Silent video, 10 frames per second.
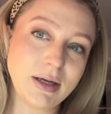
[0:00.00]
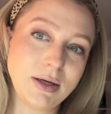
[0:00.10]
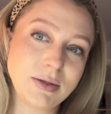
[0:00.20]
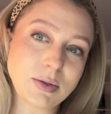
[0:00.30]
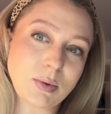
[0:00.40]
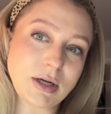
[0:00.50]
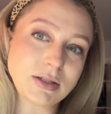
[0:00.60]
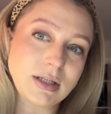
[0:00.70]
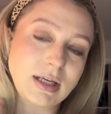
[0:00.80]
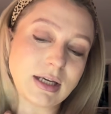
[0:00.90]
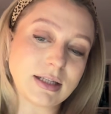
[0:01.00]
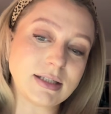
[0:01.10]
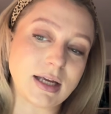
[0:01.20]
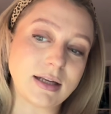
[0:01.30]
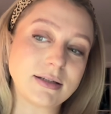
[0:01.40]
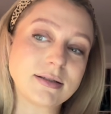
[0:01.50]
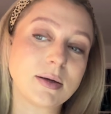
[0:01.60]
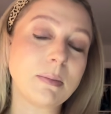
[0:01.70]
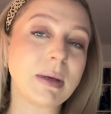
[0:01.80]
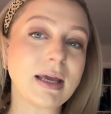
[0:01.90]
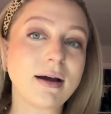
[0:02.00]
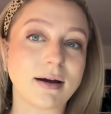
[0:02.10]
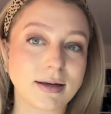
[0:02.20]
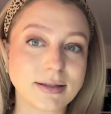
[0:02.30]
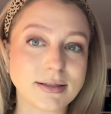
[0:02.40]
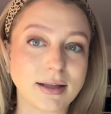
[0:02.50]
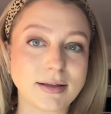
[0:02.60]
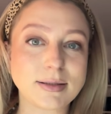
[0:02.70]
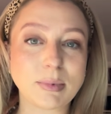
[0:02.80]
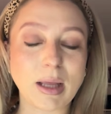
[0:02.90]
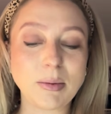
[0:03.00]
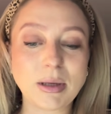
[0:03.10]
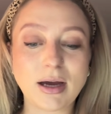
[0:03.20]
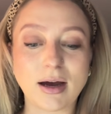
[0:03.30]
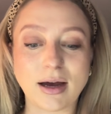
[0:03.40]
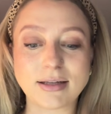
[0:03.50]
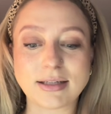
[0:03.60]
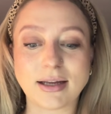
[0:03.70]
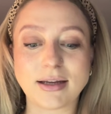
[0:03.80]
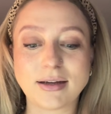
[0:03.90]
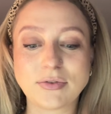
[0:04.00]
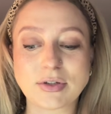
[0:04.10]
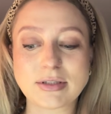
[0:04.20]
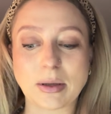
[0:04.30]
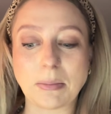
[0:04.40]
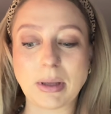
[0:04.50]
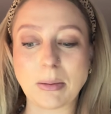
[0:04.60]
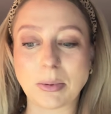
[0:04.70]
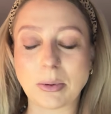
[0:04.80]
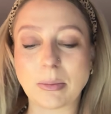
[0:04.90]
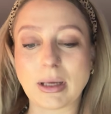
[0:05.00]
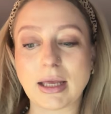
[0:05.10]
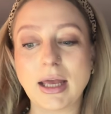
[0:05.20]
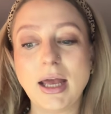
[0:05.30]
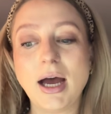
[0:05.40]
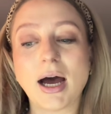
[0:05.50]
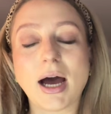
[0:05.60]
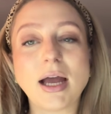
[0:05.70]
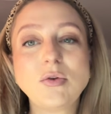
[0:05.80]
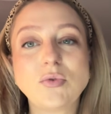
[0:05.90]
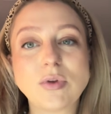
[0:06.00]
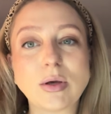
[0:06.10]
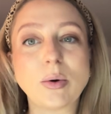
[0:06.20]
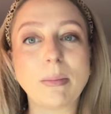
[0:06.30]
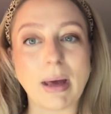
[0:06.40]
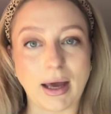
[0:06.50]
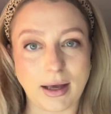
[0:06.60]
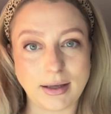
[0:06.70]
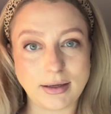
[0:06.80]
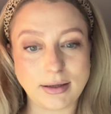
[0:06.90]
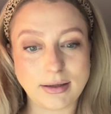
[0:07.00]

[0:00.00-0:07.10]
to watch the kids. And to be honest, this may be a hot take for some people, but I feel bad